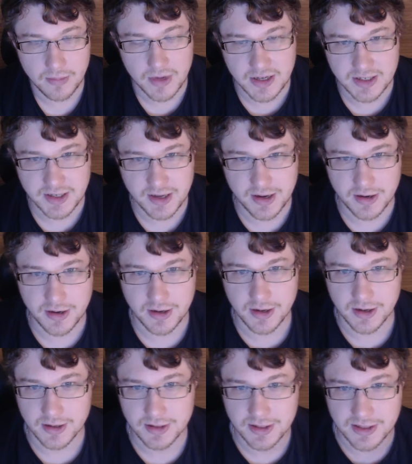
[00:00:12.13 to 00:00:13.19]
my skin
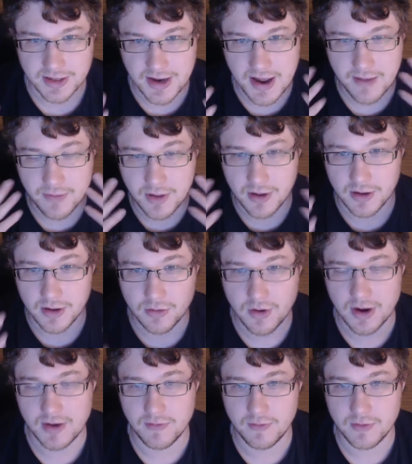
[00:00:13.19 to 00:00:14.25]
doesn't have the
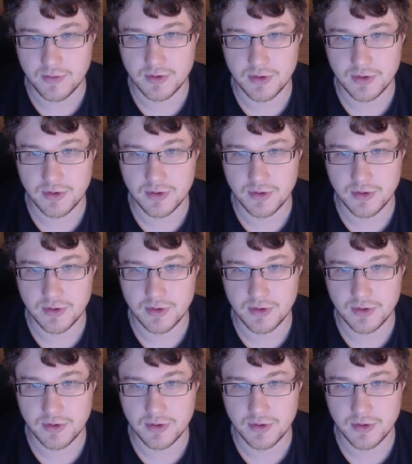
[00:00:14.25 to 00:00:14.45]
quite